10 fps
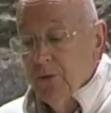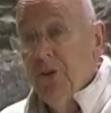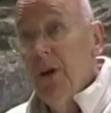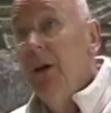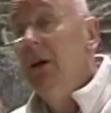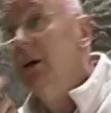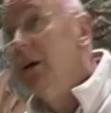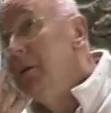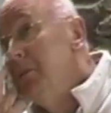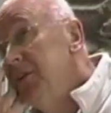But
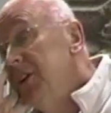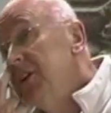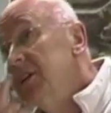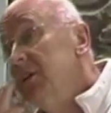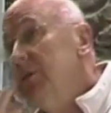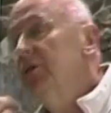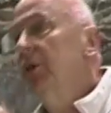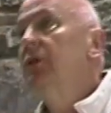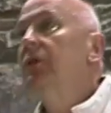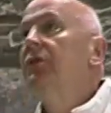today, in particular, we
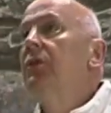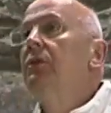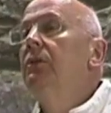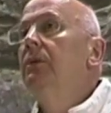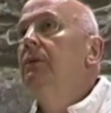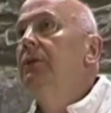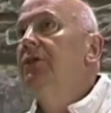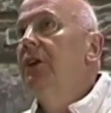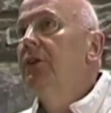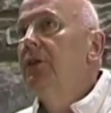focus on the
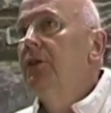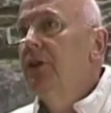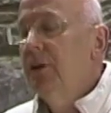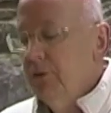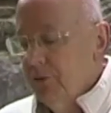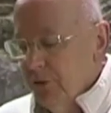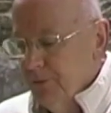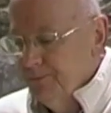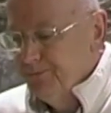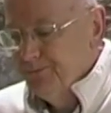death itself.